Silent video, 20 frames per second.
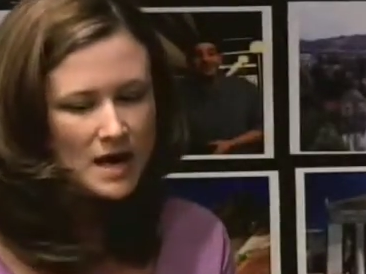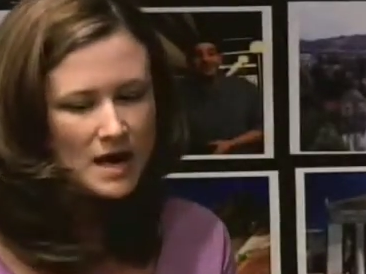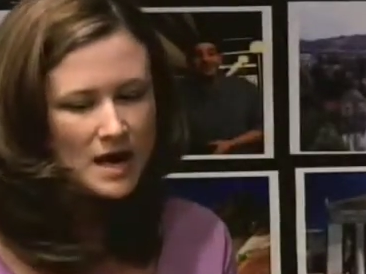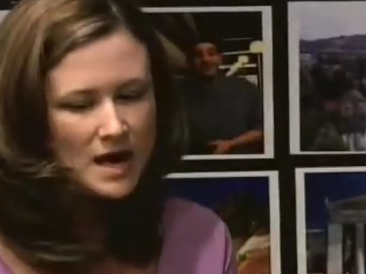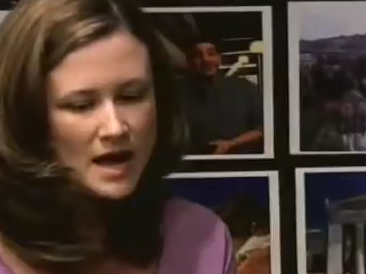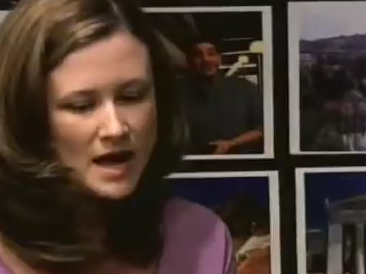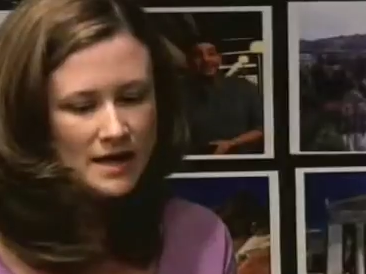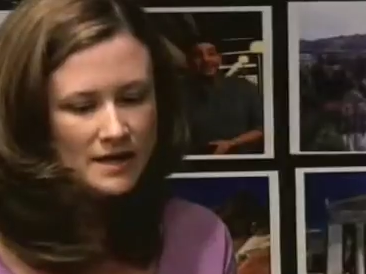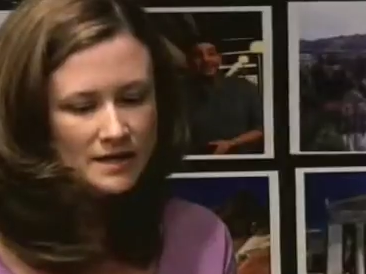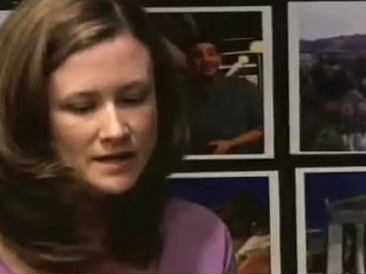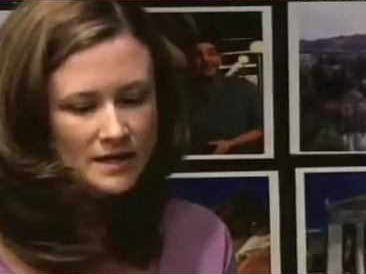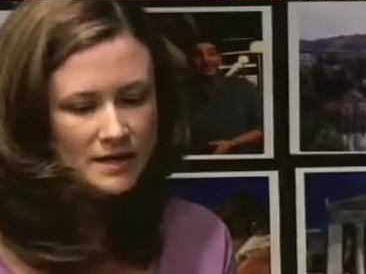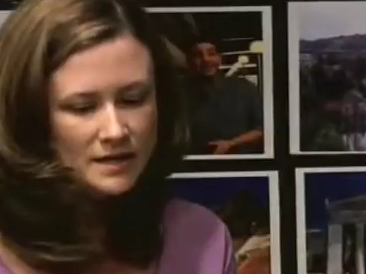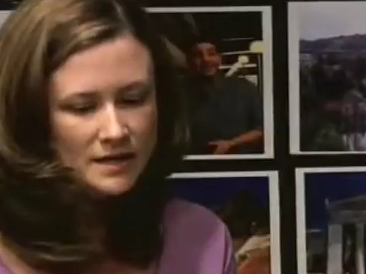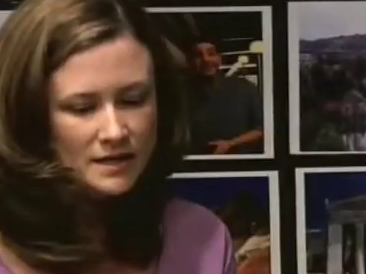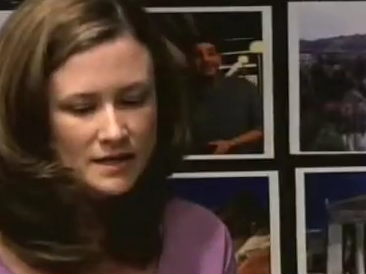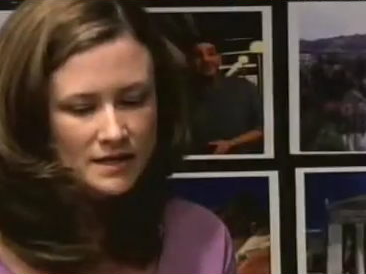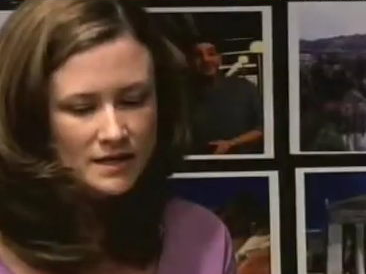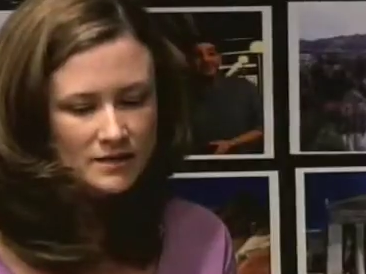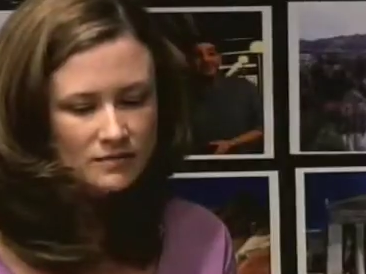And
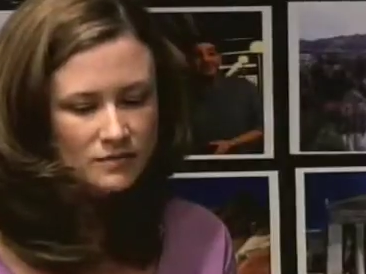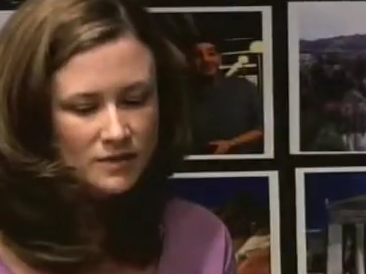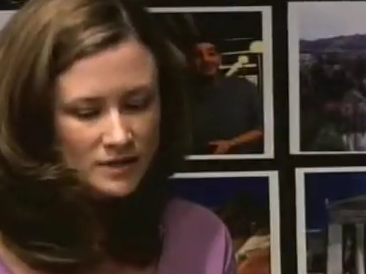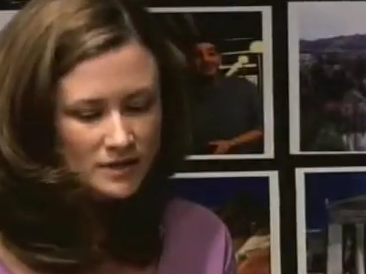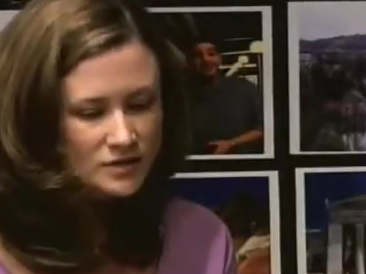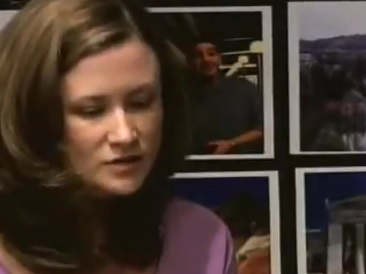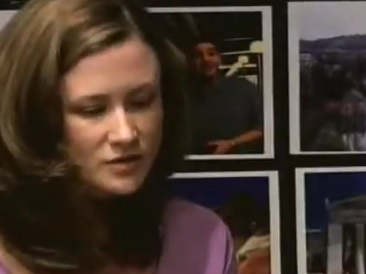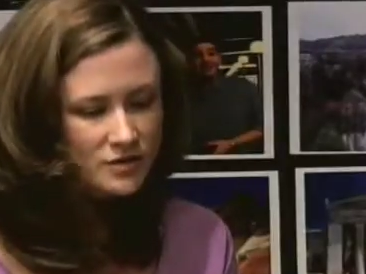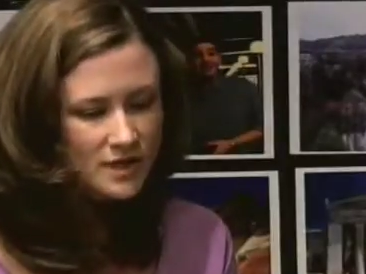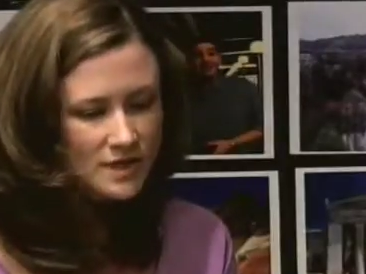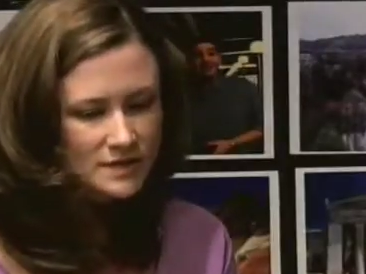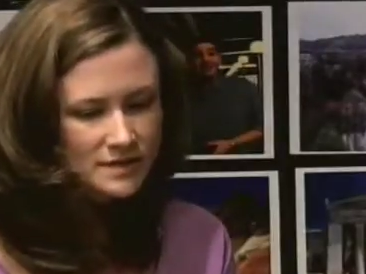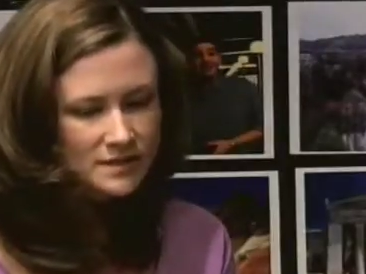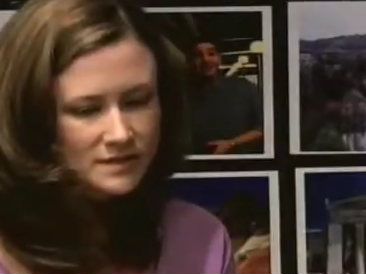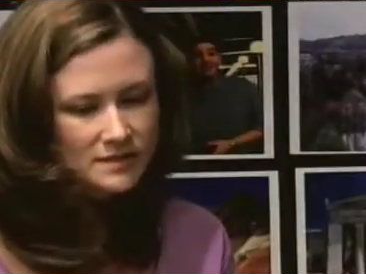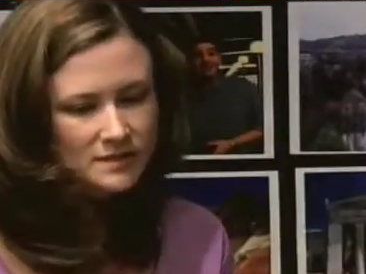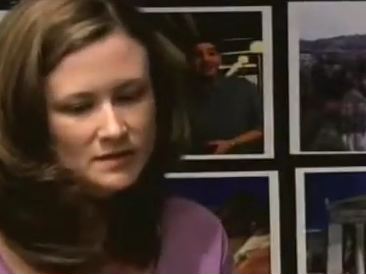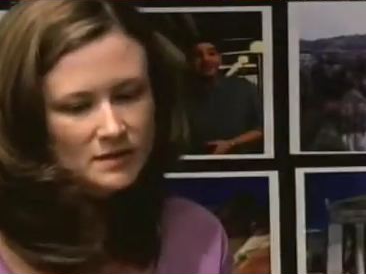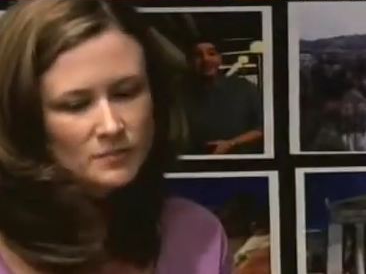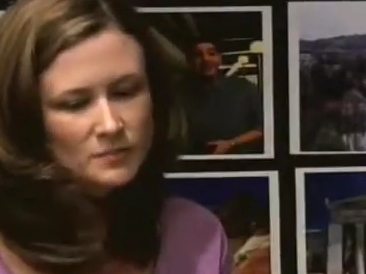it really
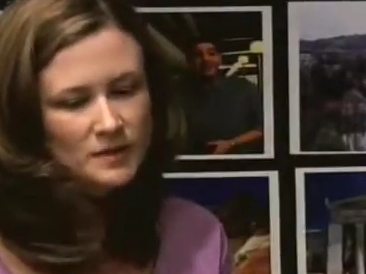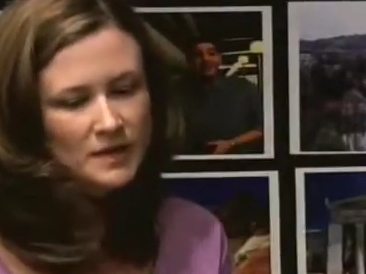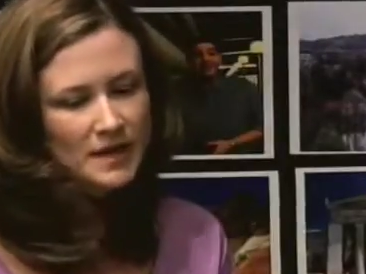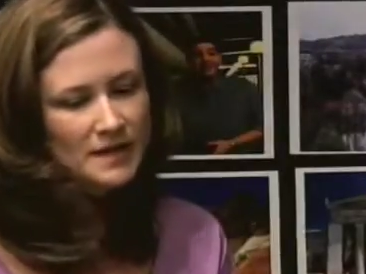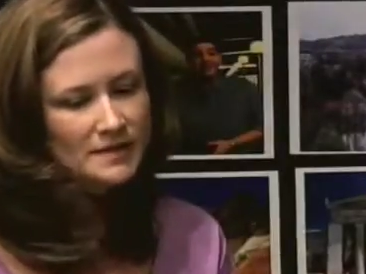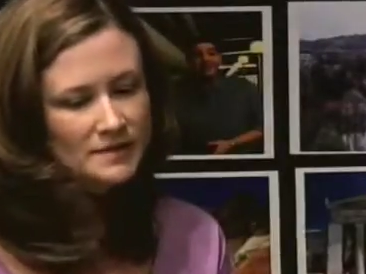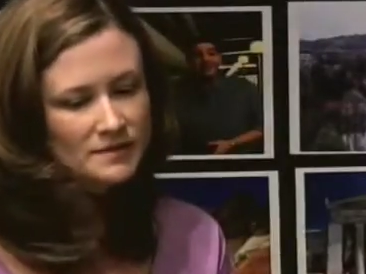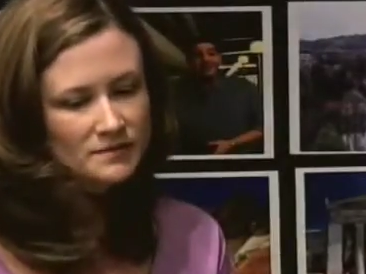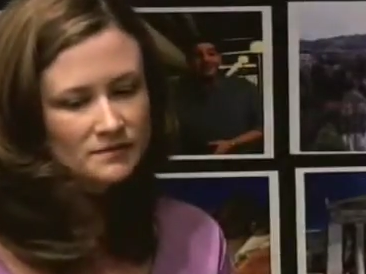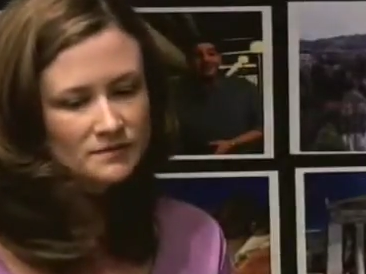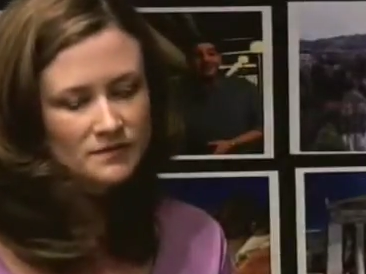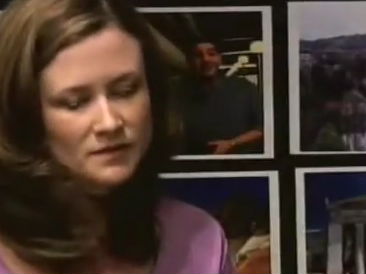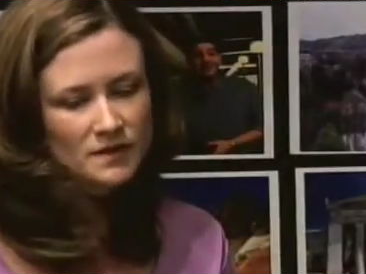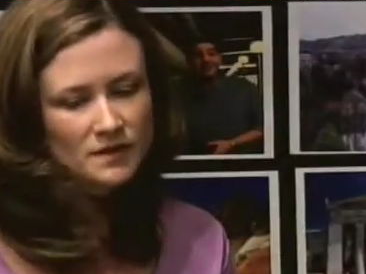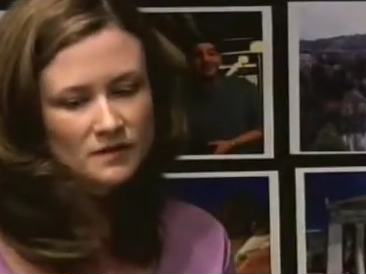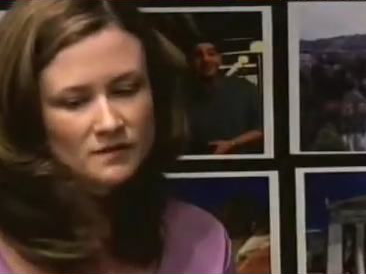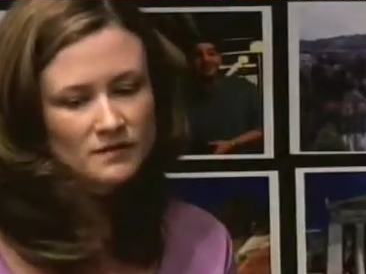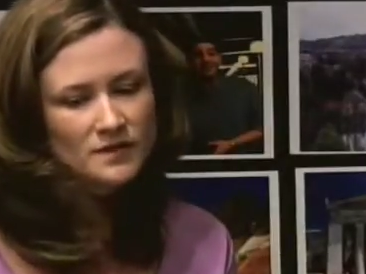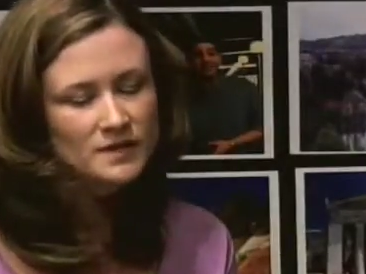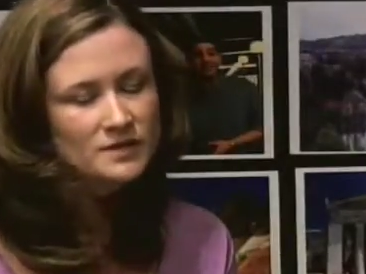showcases a blend
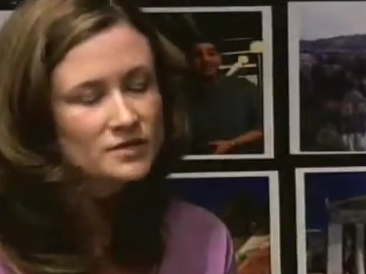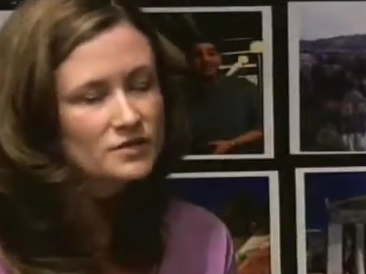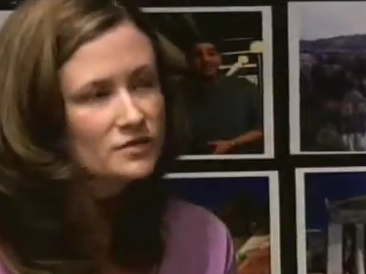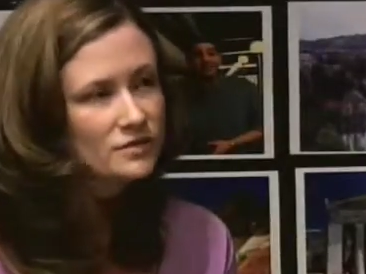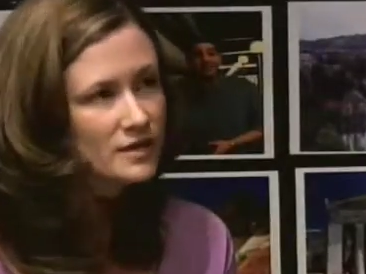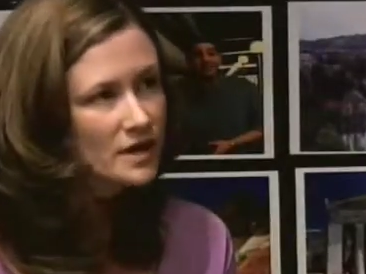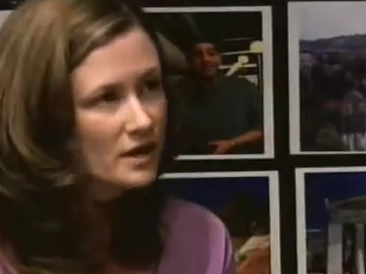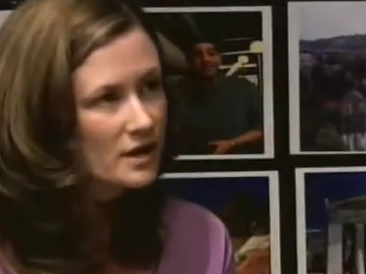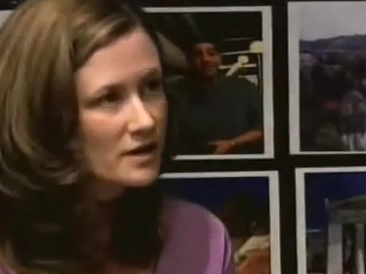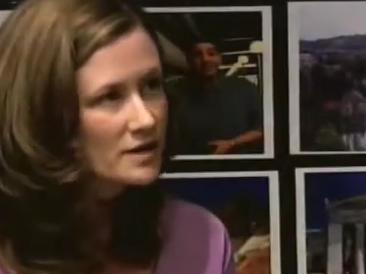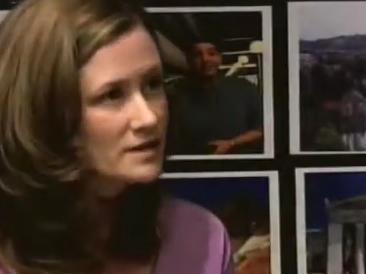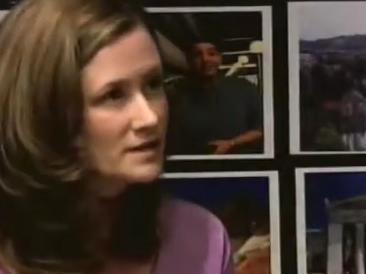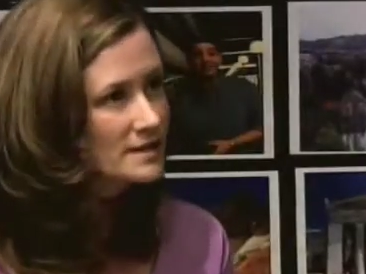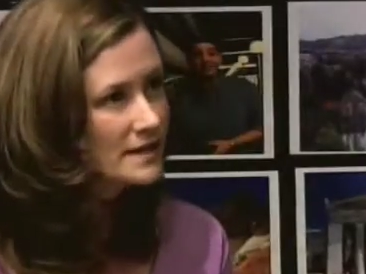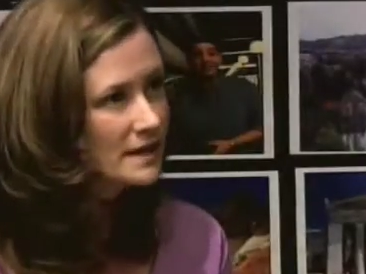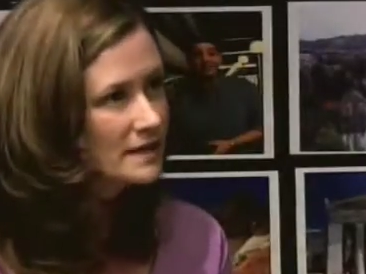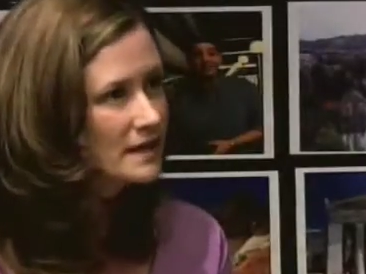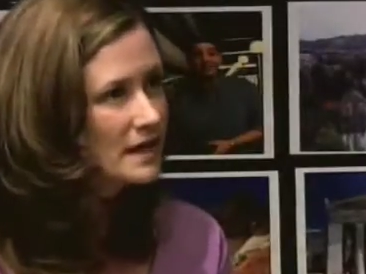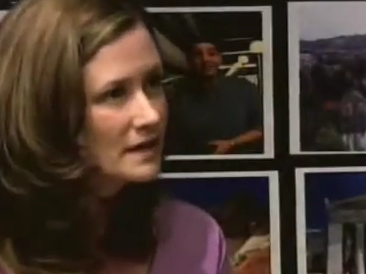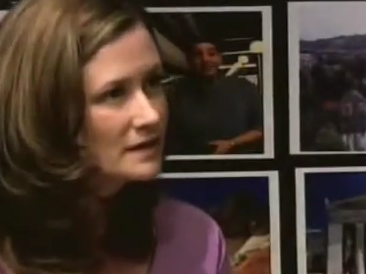of history, art, and
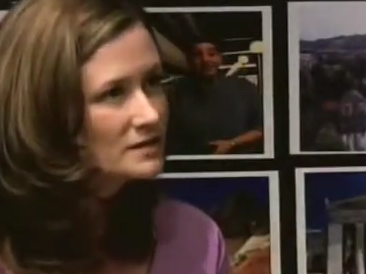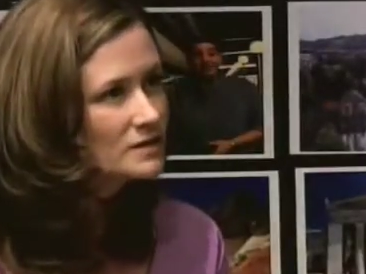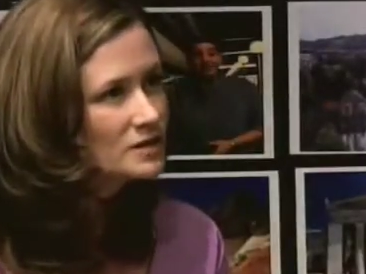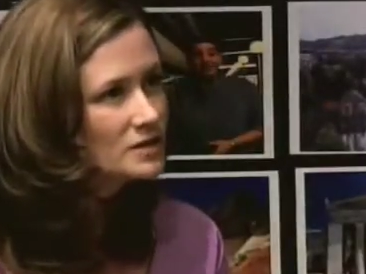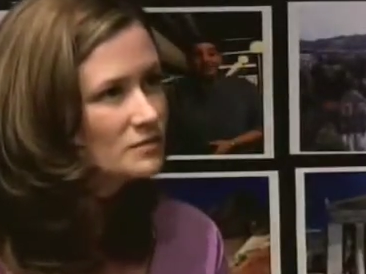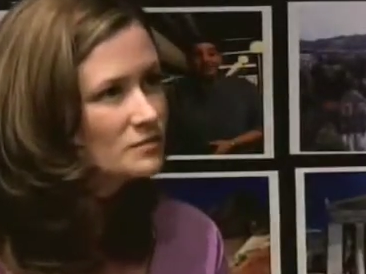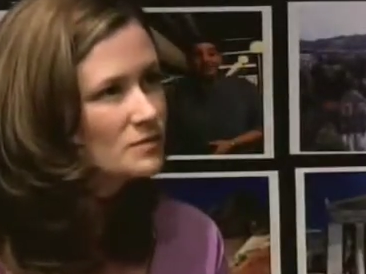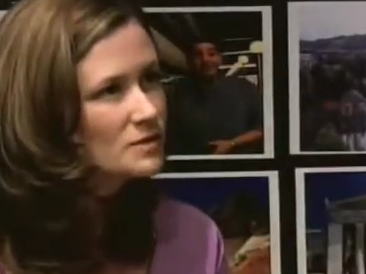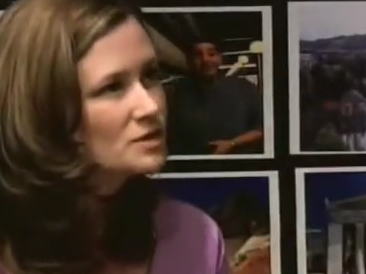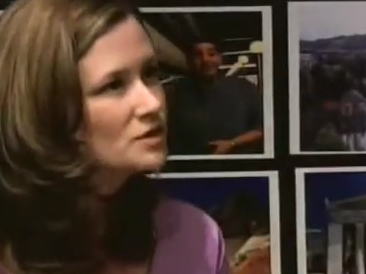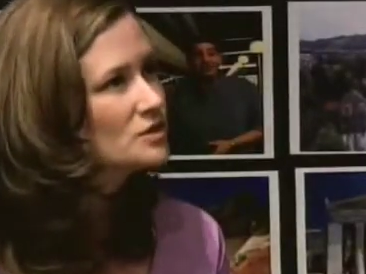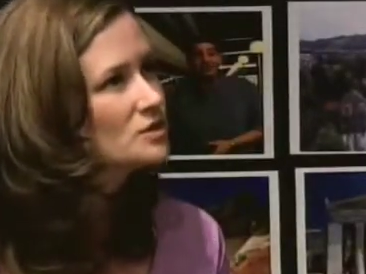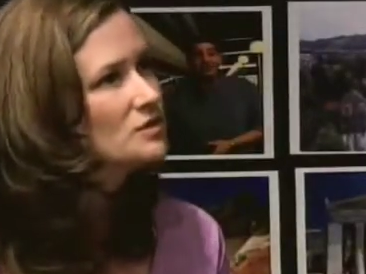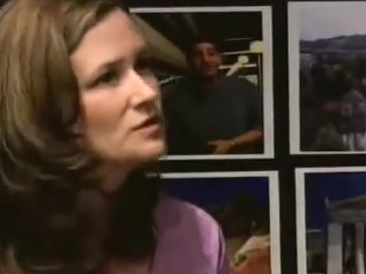technology, which